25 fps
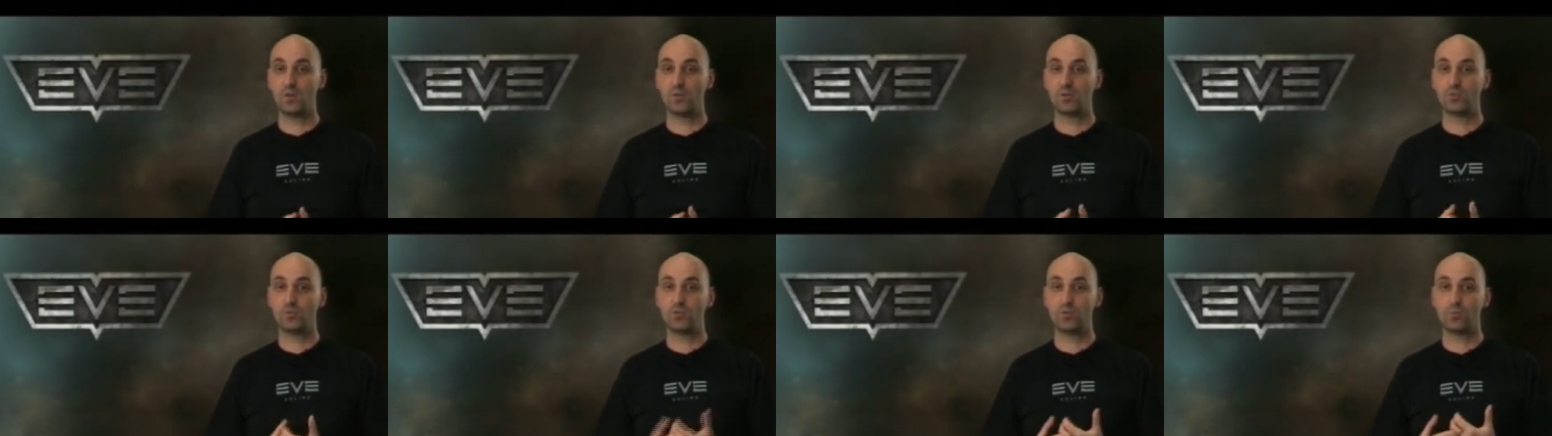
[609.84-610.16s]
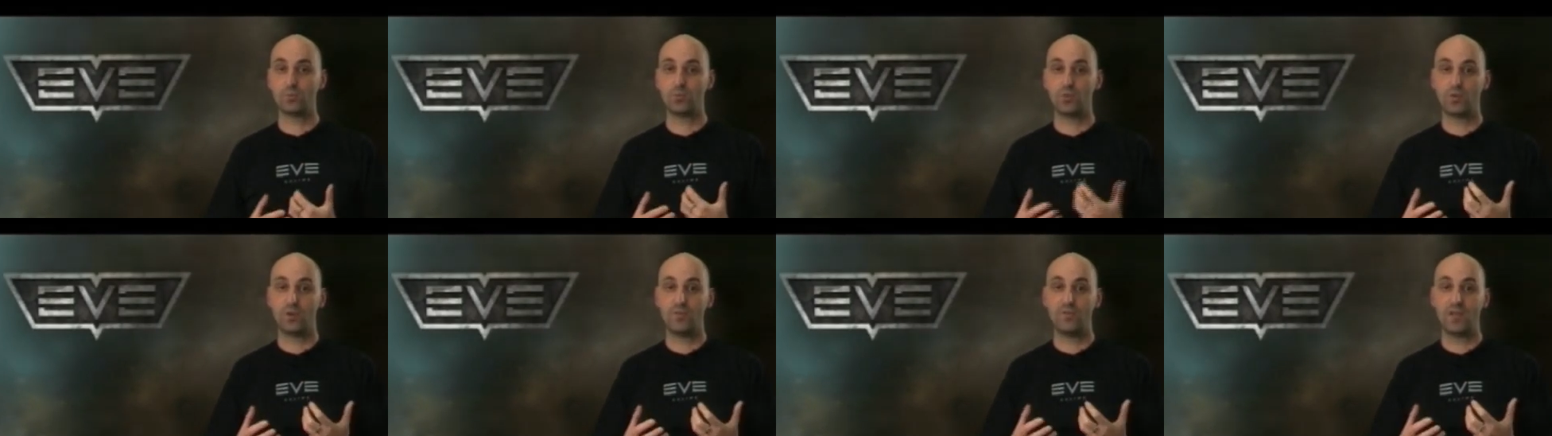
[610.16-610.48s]

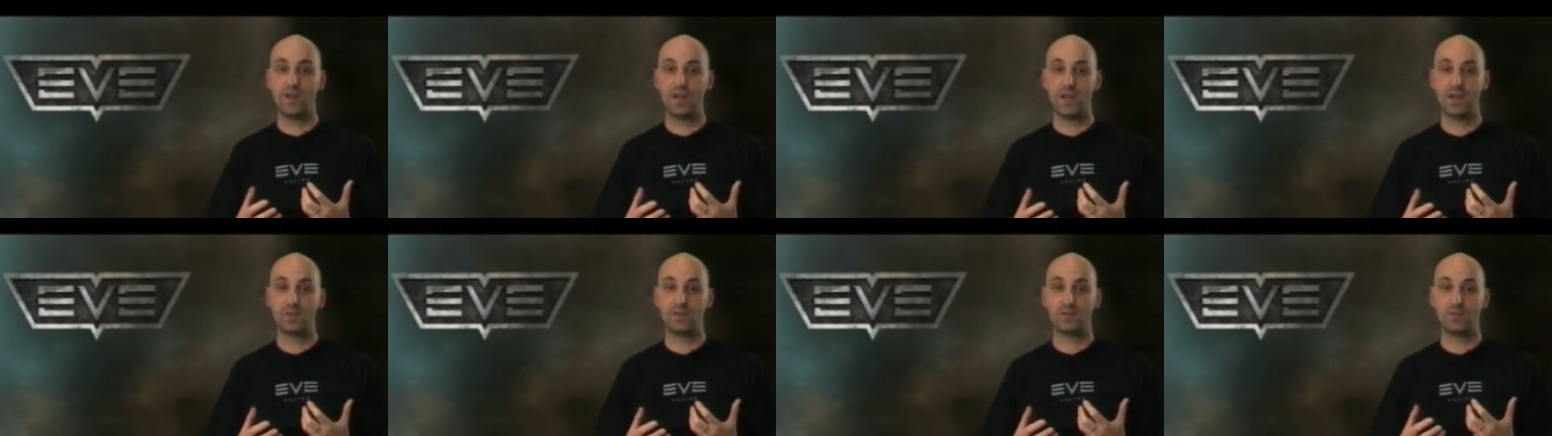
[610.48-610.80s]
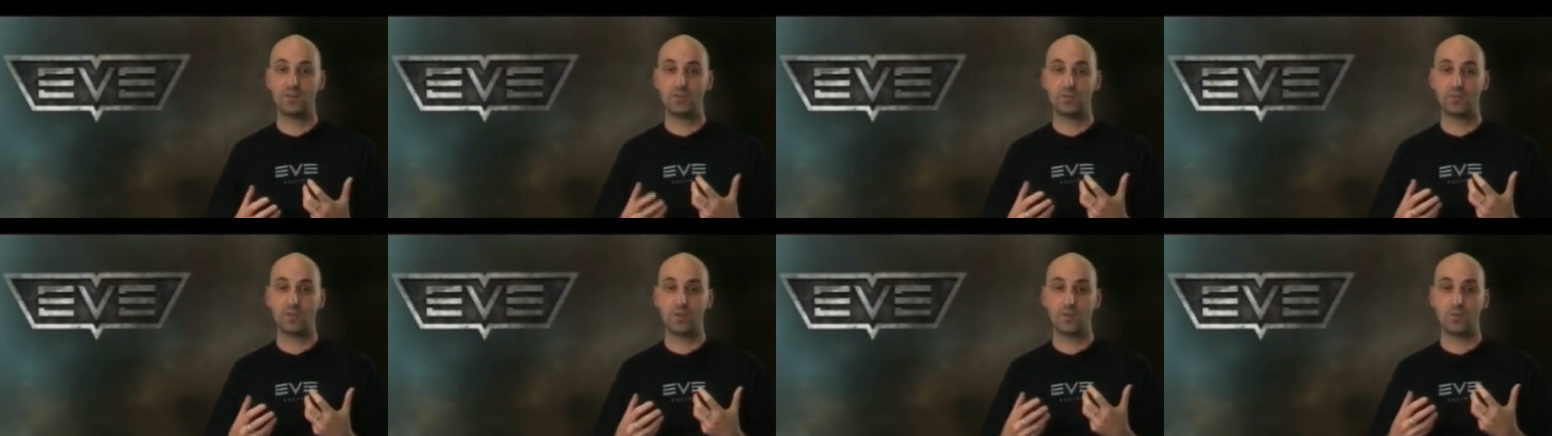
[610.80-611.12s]
provide
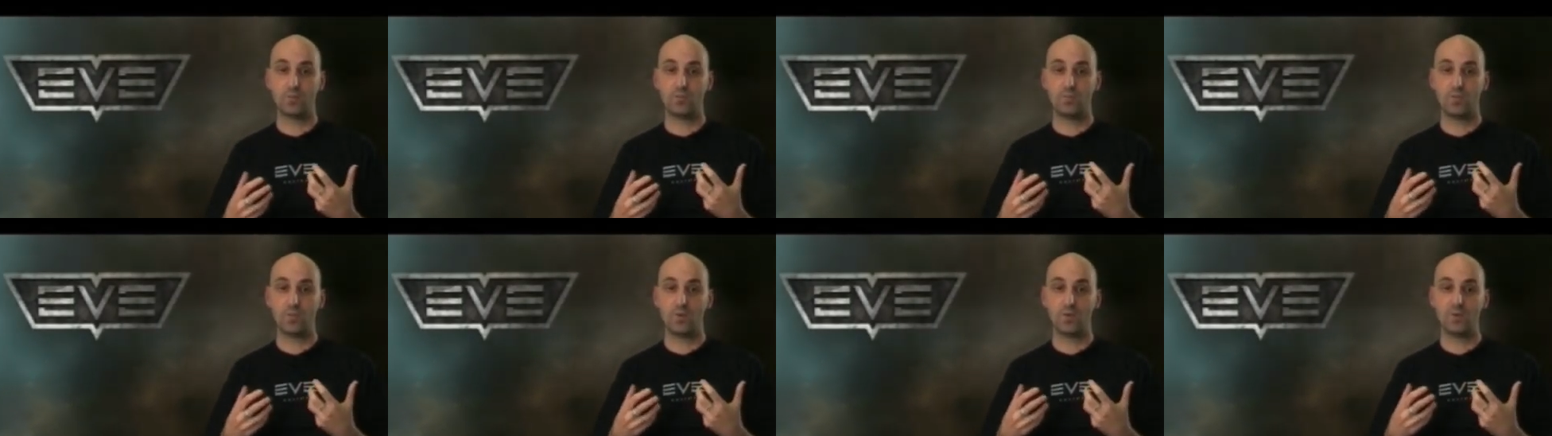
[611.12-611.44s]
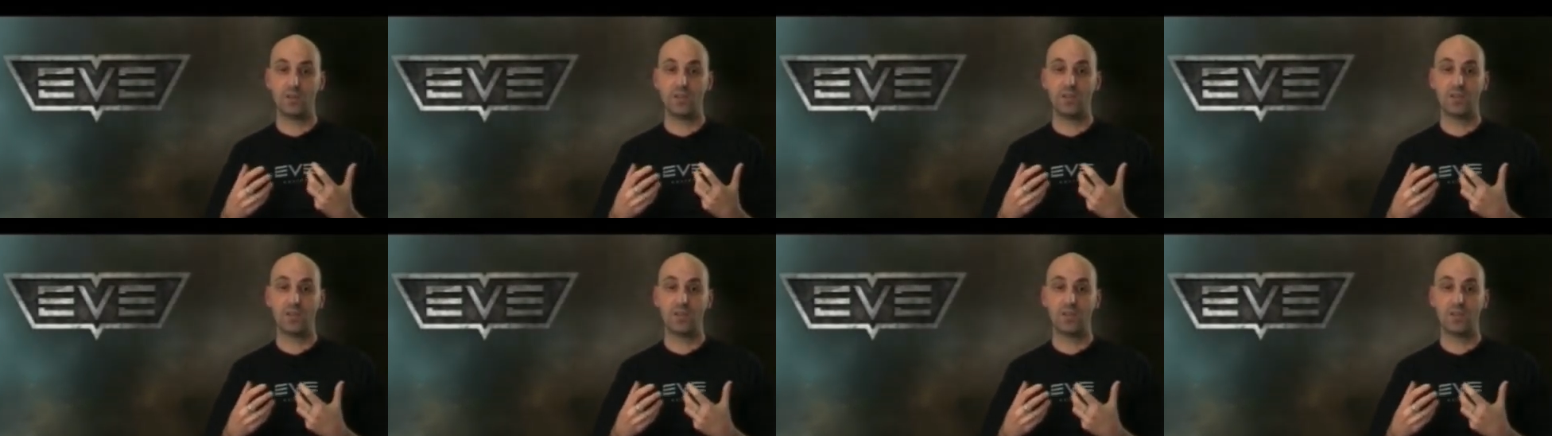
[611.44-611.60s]
an